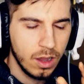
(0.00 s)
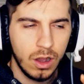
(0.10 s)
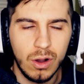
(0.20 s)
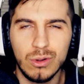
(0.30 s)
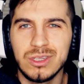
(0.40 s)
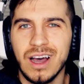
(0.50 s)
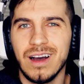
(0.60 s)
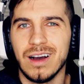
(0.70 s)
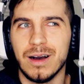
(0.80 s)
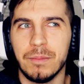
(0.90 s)
Hold
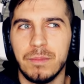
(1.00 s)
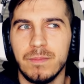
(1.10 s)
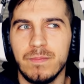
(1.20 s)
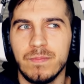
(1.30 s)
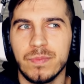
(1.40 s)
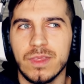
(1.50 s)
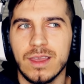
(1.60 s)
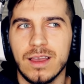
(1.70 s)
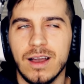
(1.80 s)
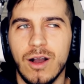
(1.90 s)
up.
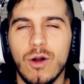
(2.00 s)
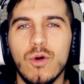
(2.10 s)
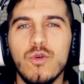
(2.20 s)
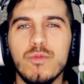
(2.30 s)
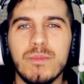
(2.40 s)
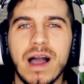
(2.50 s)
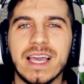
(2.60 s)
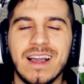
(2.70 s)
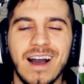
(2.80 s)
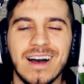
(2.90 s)
Oh my
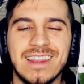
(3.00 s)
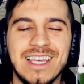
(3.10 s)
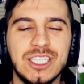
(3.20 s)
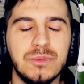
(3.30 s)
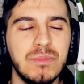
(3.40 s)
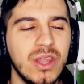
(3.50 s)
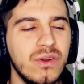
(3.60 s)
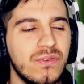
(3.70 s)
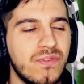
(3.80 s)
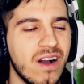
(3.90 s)
god, these
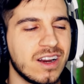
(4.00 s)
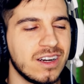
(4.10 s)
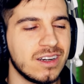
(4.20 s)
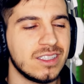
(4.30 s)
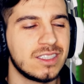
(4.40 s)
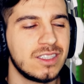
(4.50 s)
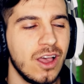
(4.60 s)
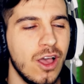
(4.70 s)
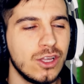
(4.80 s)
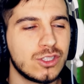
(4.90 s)
motherfuckers.
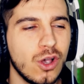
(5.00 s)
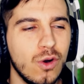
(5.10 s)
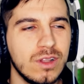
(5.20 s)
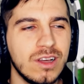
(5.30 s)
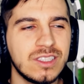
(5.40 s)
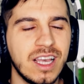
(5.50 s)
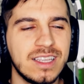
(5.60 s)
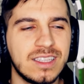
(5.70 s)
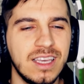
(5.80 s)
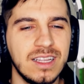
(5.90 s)
So it looks
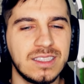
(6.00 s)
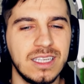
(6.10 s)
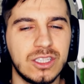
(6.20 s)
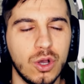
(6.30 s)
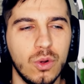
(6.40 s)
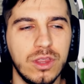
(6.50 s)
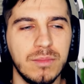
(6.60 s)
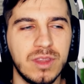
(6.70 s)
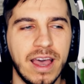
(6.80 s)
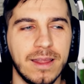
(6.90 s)
like TLC told
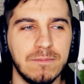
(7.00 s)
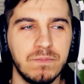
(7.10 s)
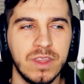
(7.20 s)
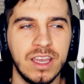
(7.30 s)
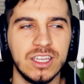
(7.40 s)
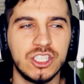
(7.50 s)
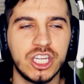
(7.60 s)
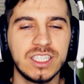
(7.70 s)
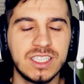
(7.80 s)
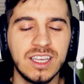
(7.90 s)
them that
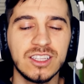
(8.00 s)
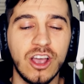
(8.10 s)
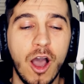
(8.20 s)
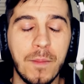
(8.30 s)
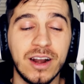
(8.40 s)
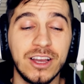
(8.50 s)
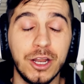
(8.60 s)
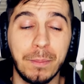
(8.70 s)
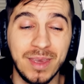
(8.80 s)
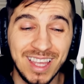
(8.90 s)
Jesse and Tom are
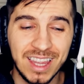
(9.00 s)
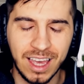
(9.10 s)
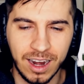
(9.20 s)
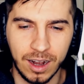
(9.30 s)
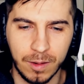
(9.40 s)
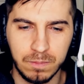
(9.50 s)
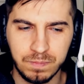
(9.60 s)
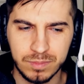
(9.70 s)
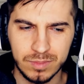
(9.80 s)
gonna be there.